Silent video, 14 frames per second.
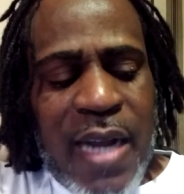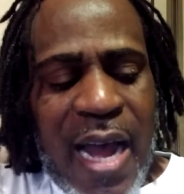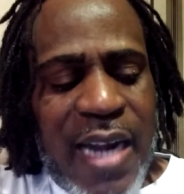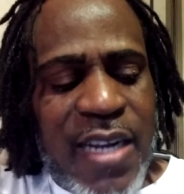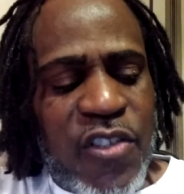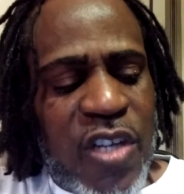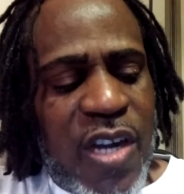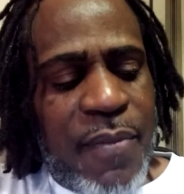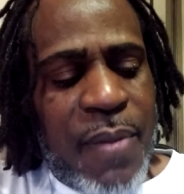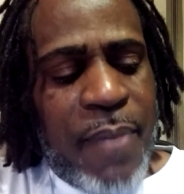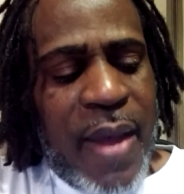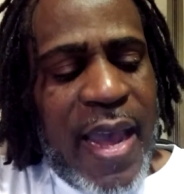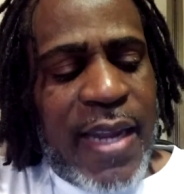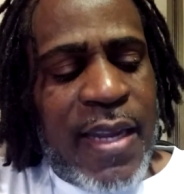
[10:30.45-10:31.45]
God is
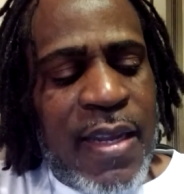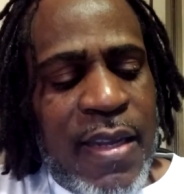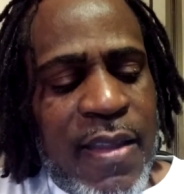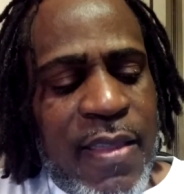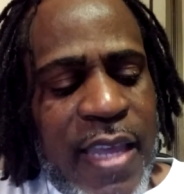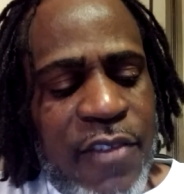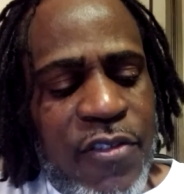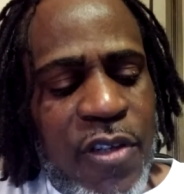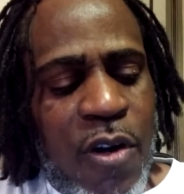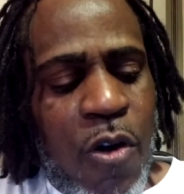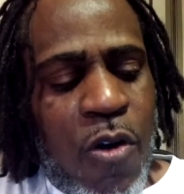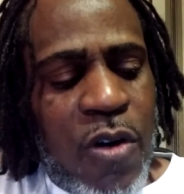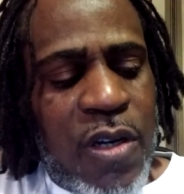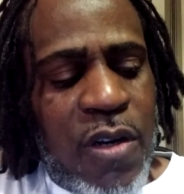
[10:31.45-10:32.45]
coming back they shall
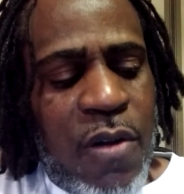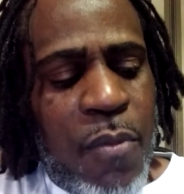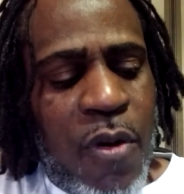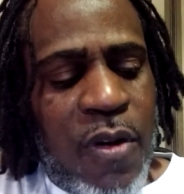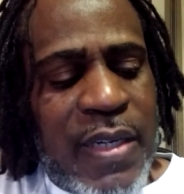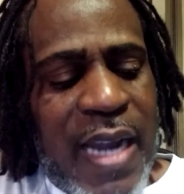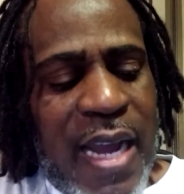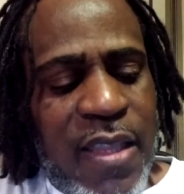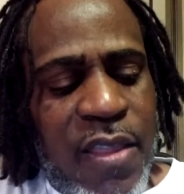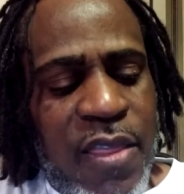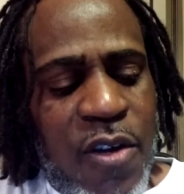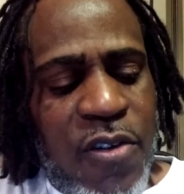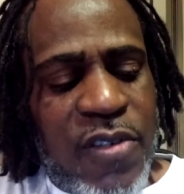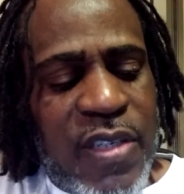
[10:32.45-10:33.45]
hunger no more, neither
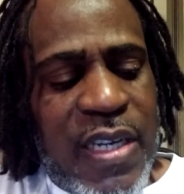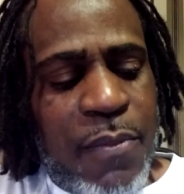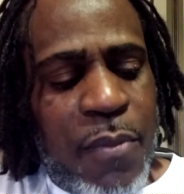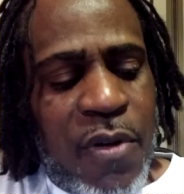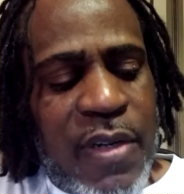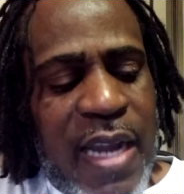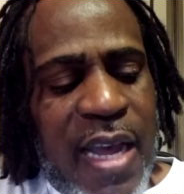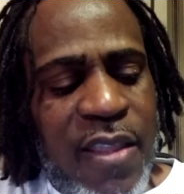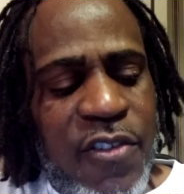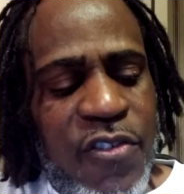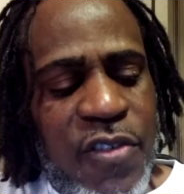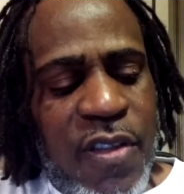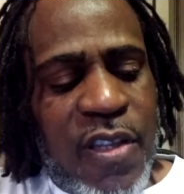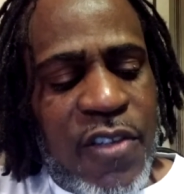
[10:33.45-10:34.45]
thirst any more, neither
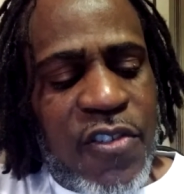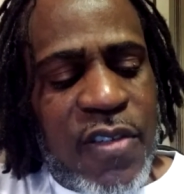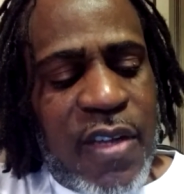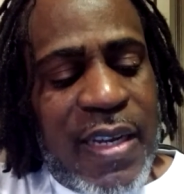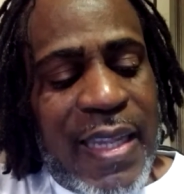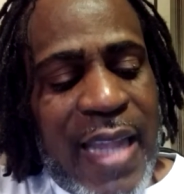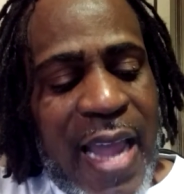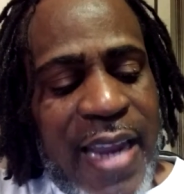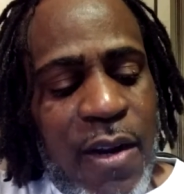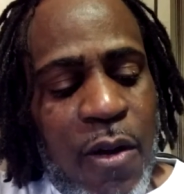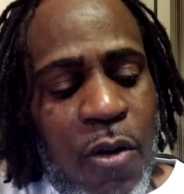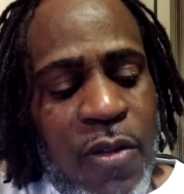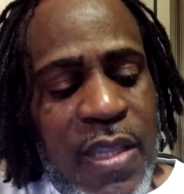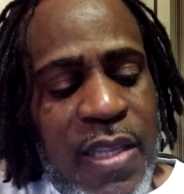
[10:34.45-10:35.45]
shall the sun light
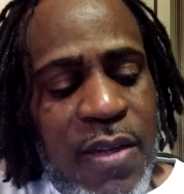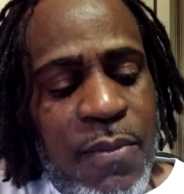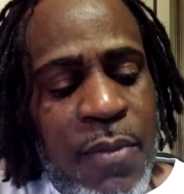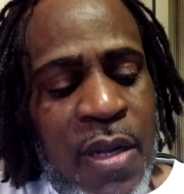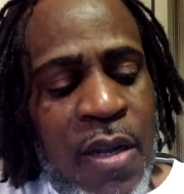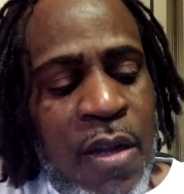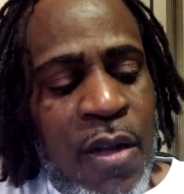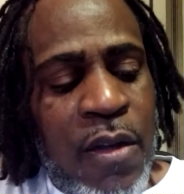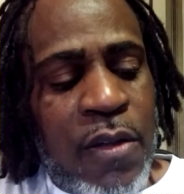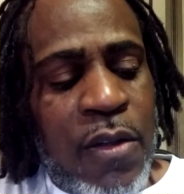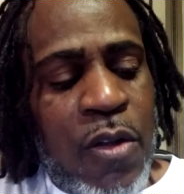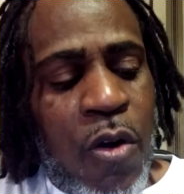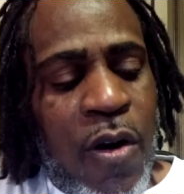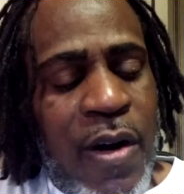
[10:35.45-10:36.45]
on them,
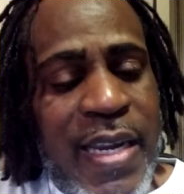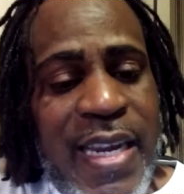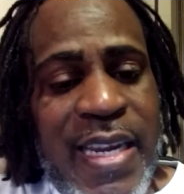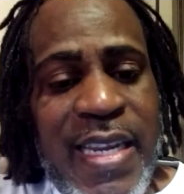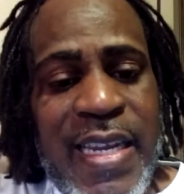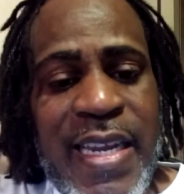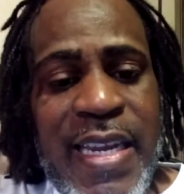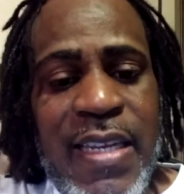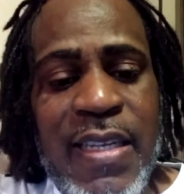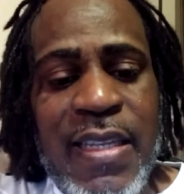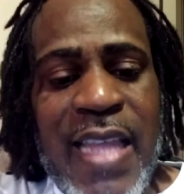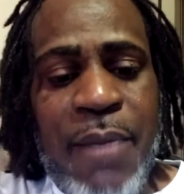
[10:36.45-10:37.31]
nor any heat.